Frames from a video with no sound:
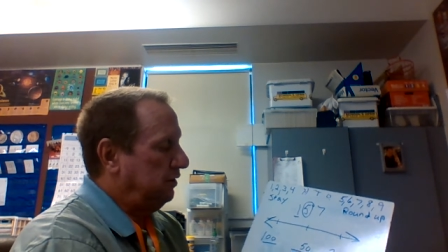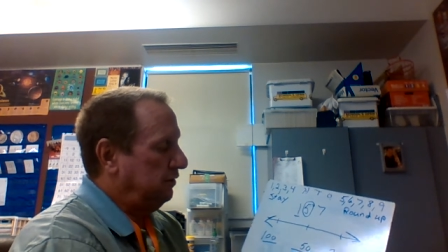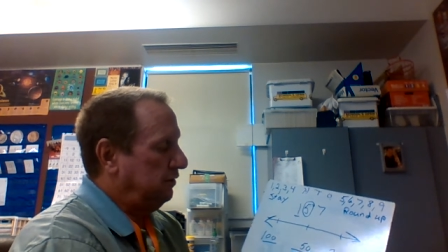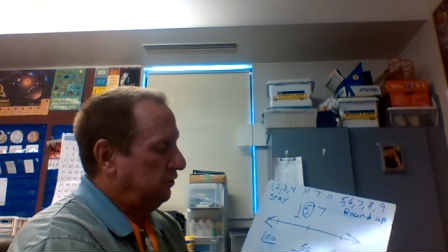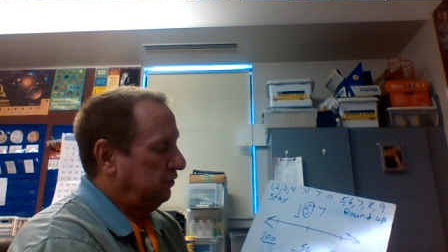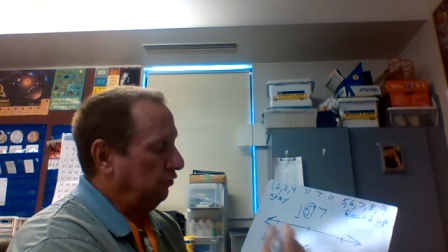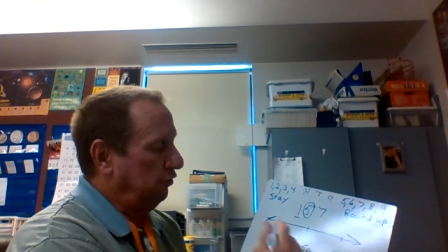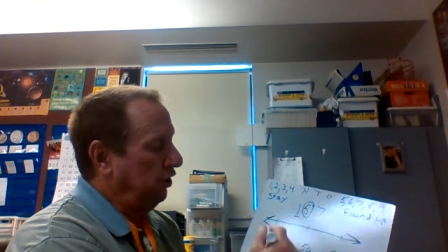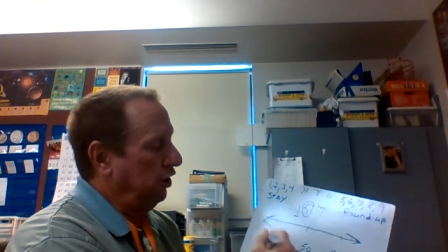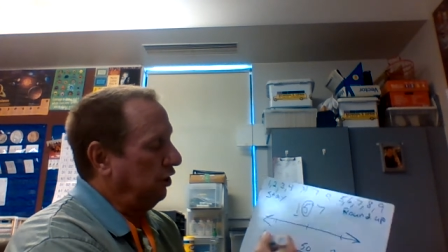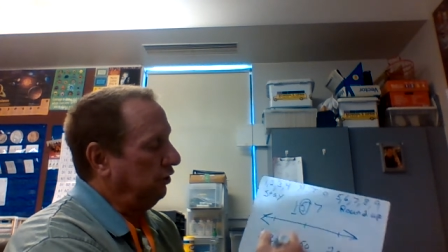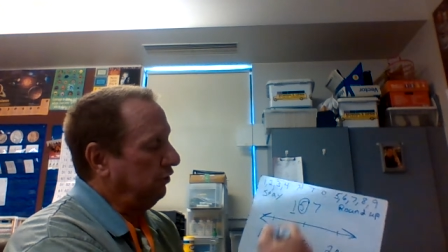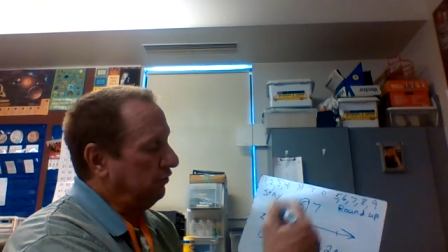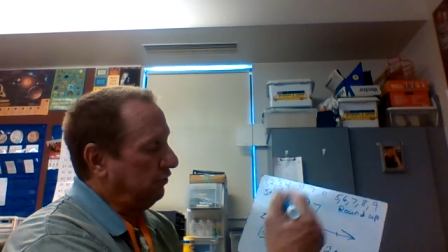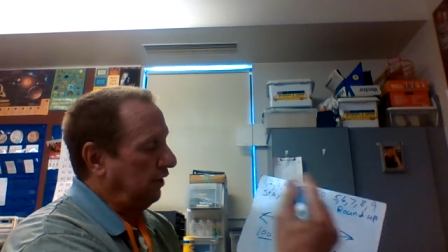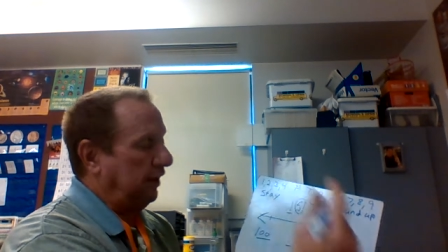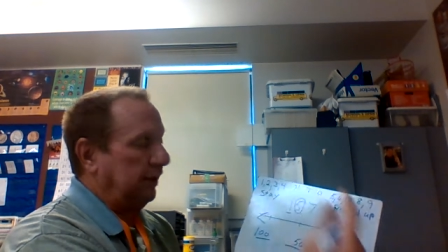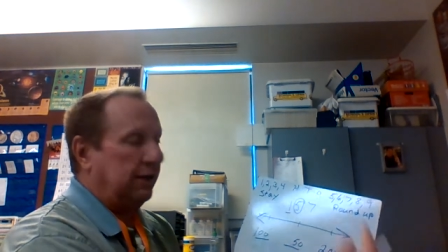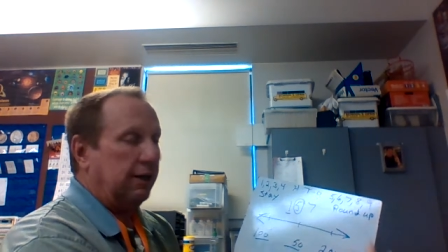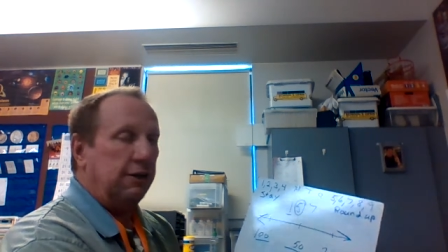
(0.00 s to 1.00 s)
So notice,
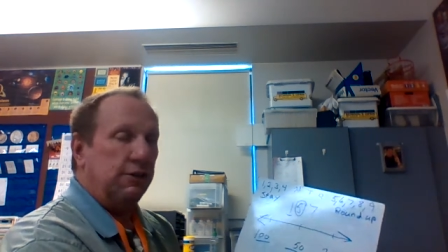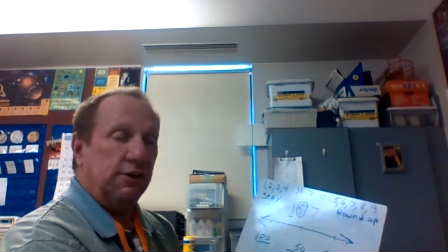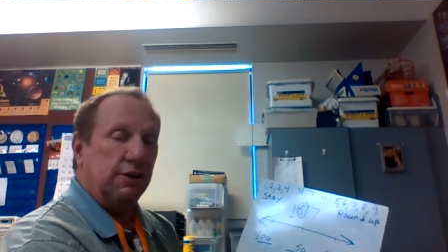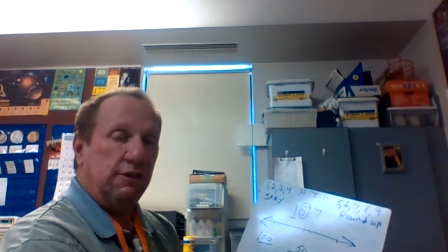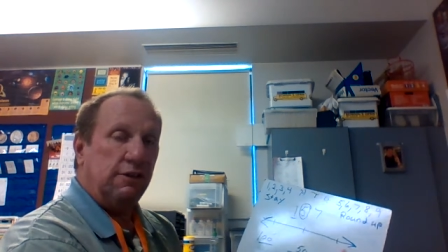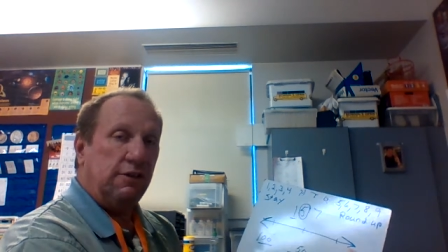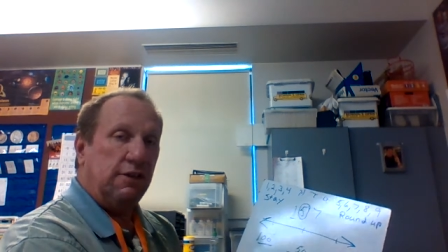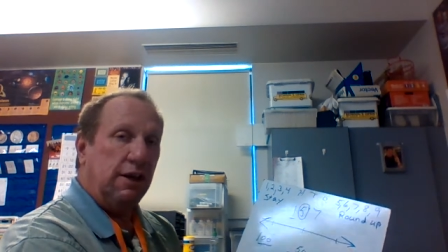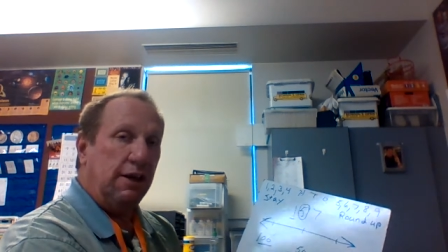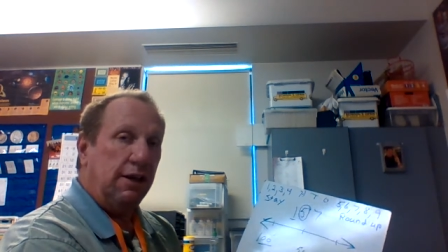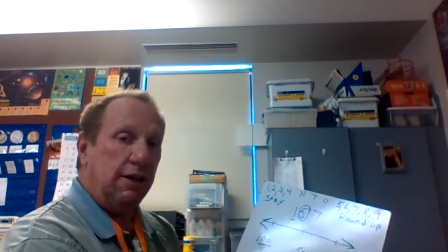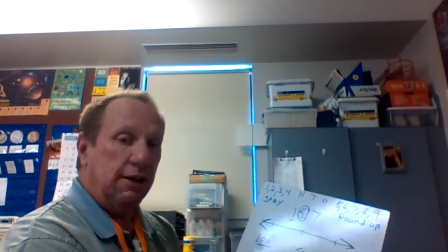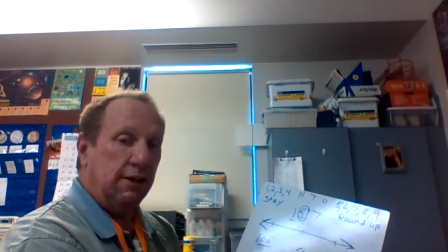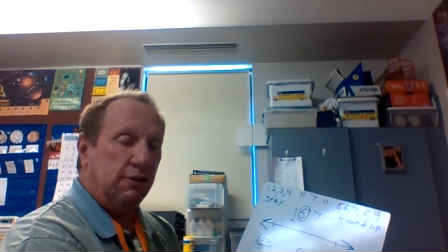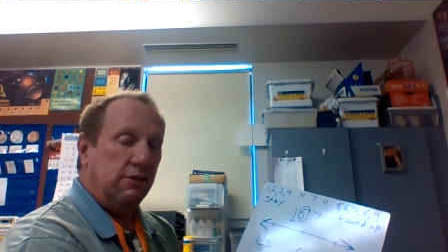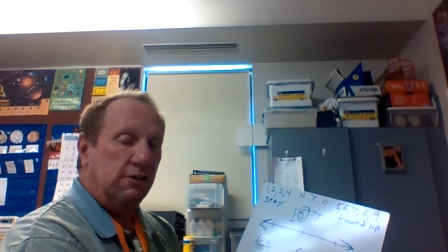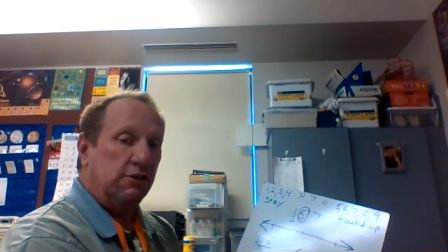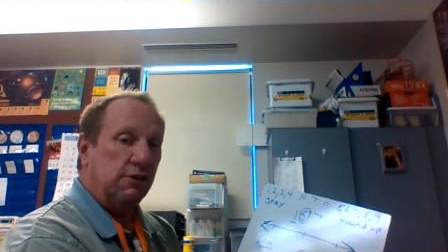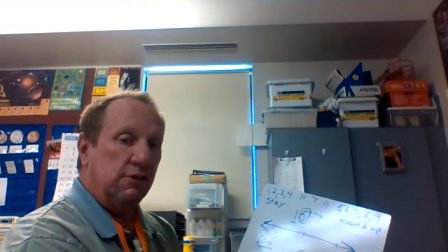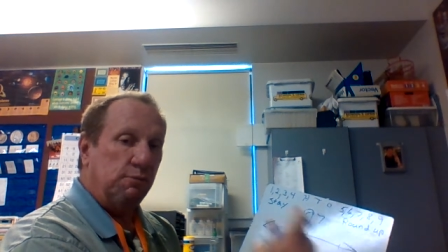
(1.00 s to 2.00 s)
like in the
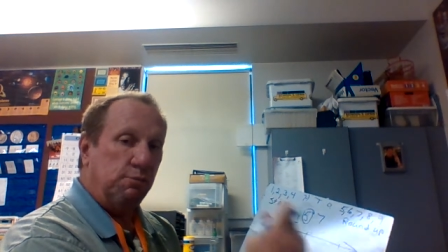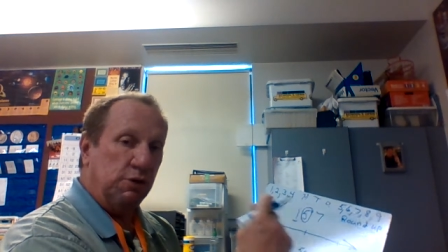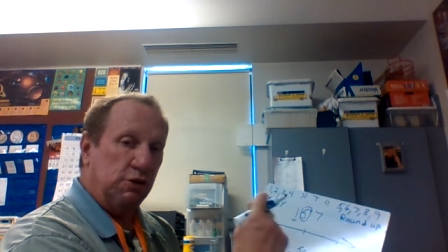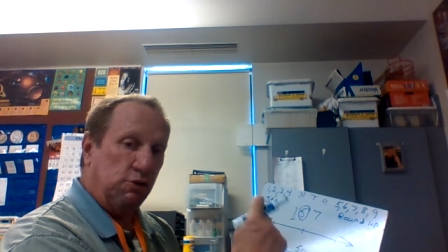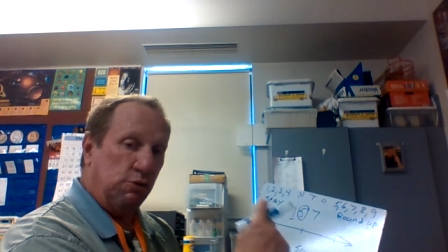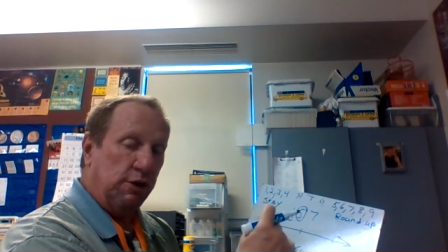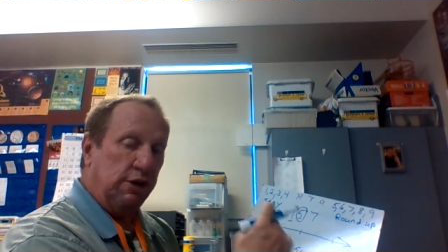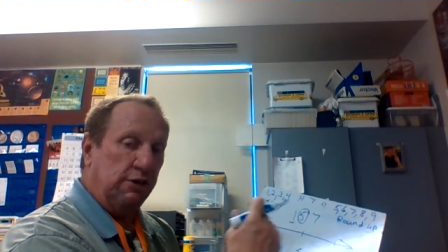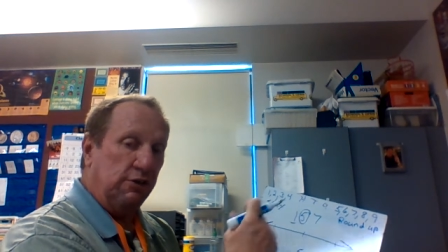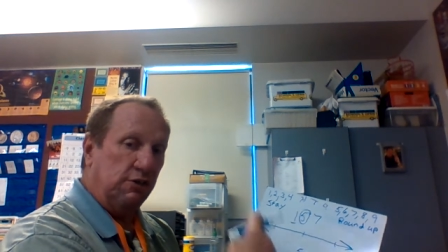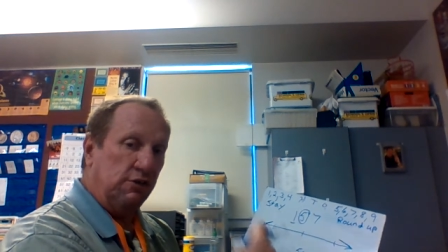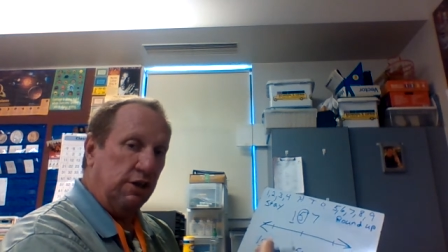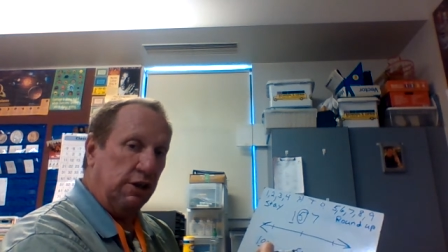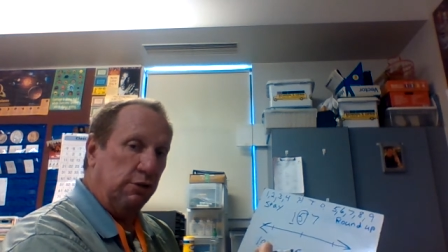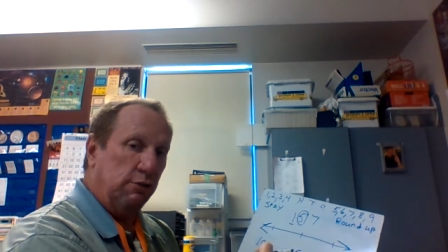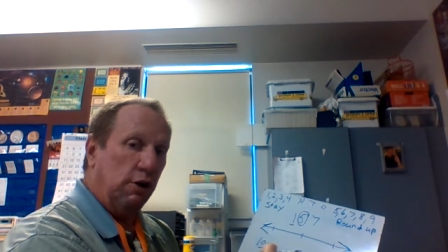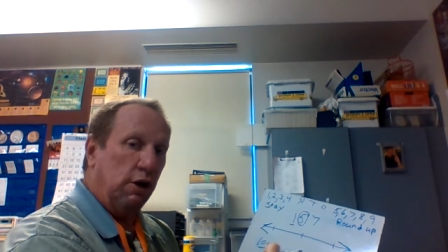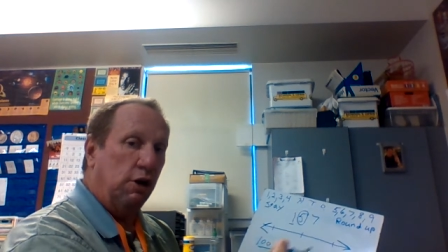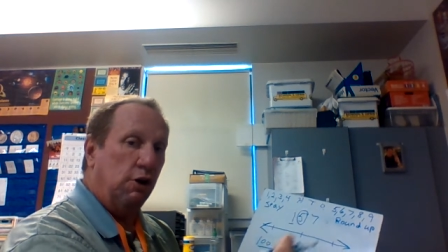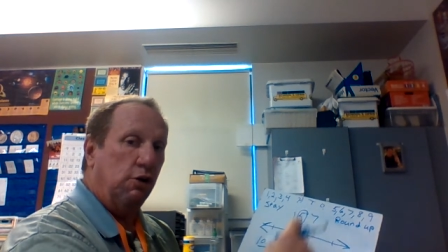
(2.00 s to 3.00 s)
tens, between
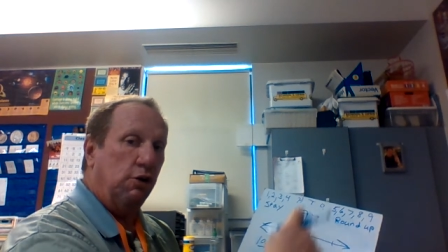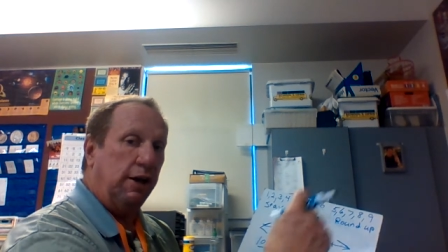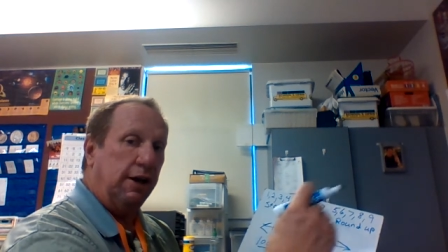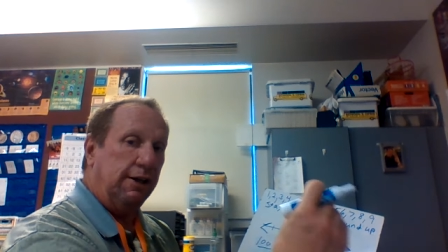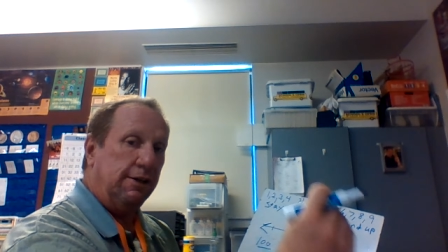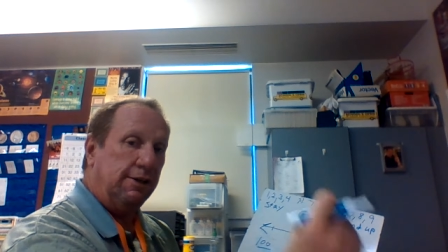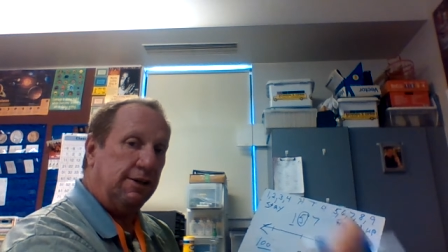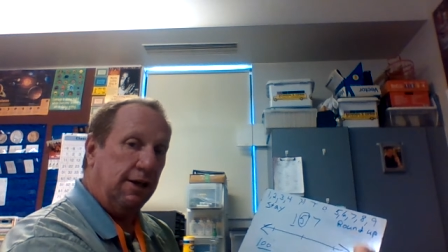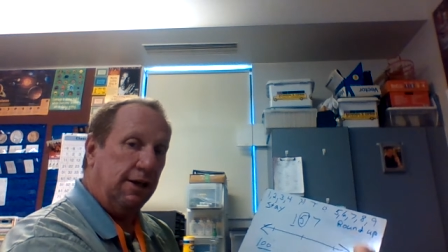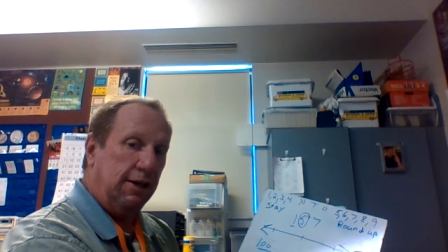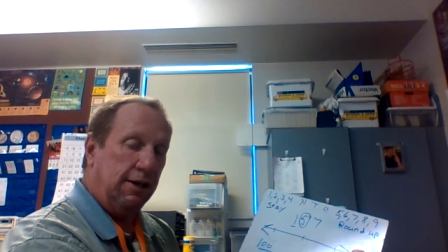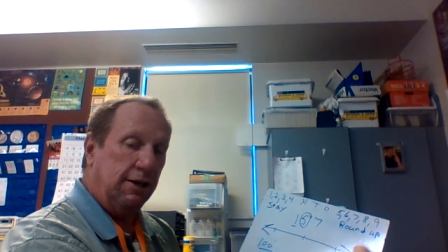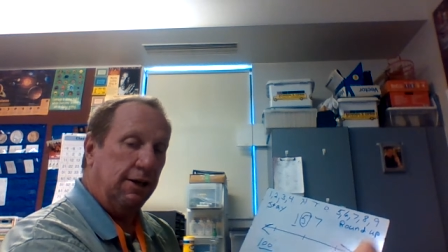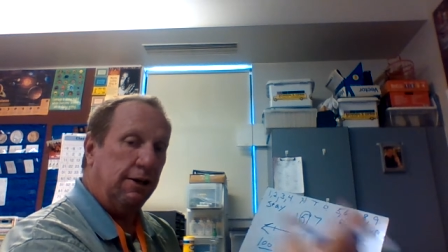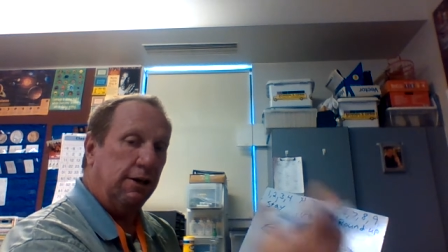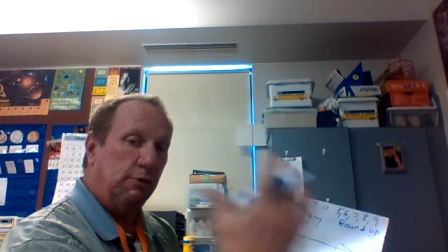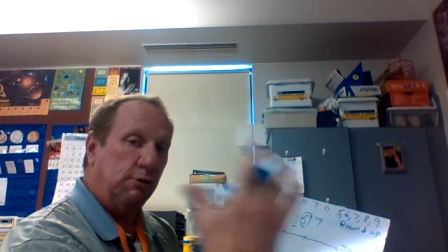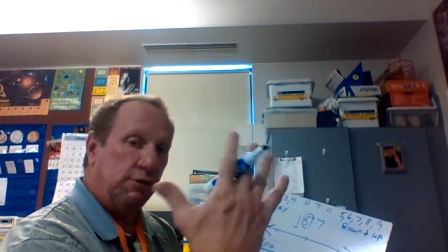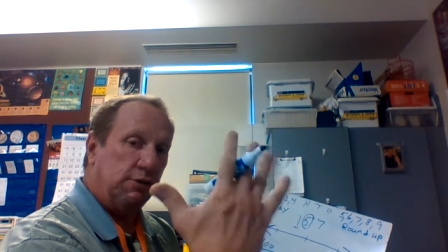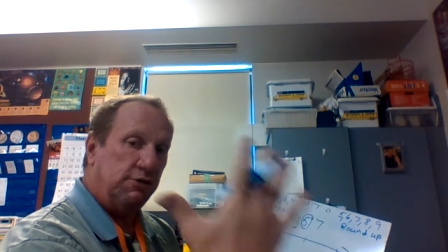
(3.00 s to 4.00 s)
zero and 10,
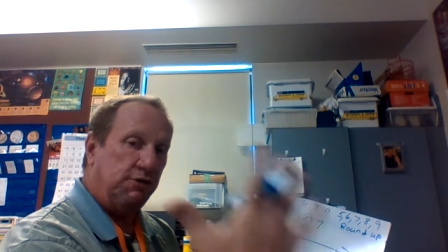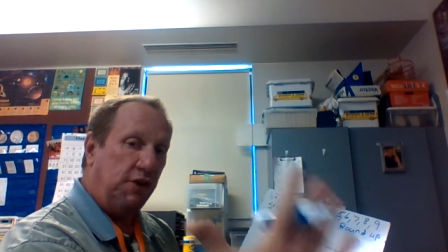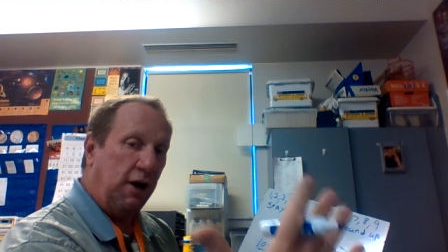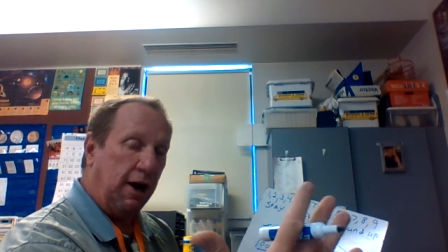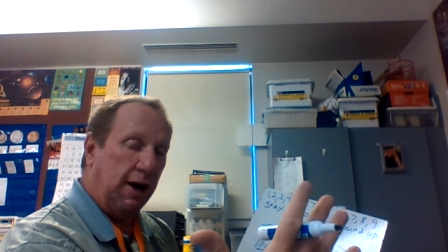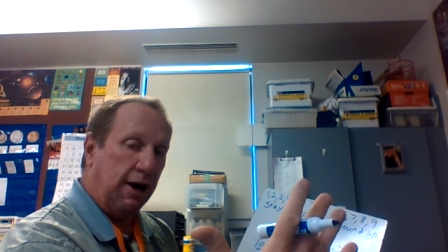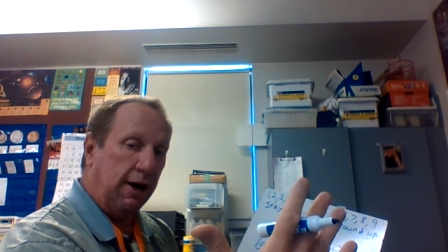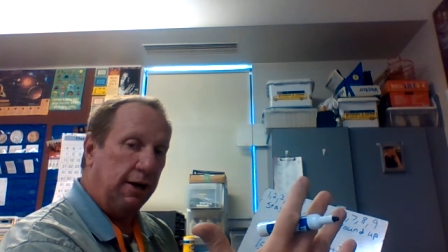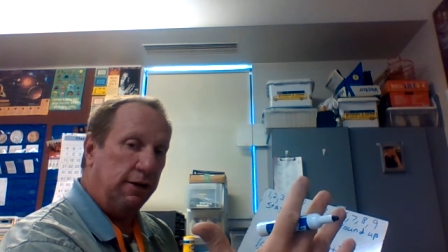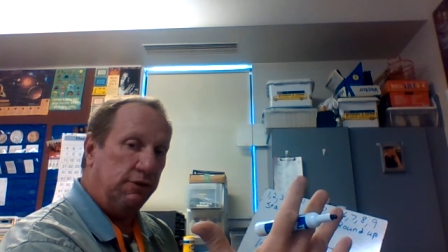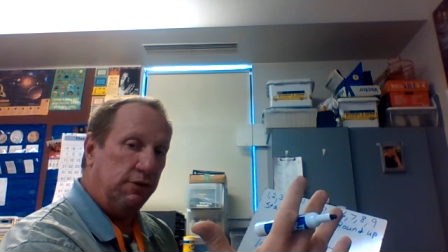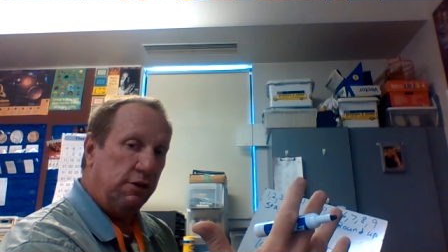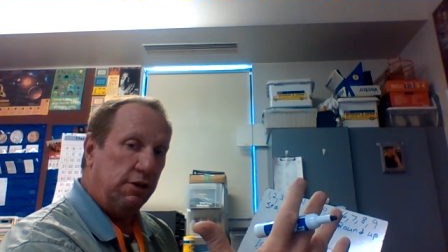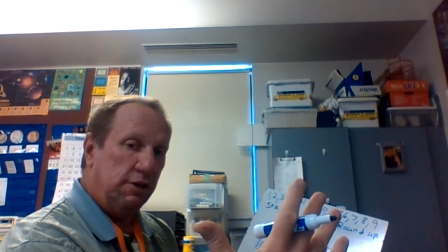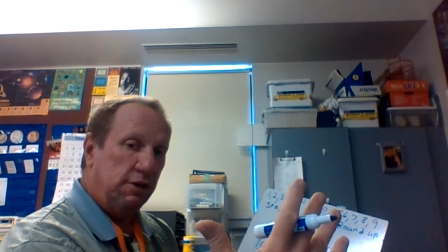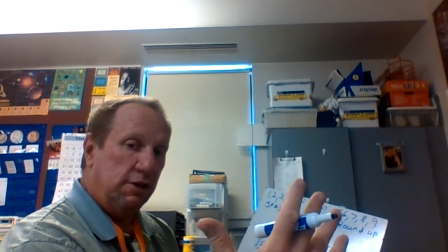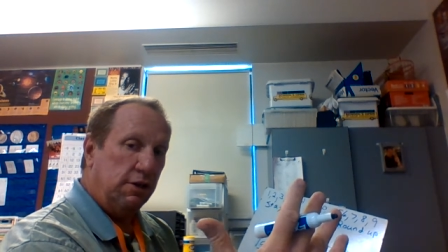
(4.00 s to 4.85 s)
it was five.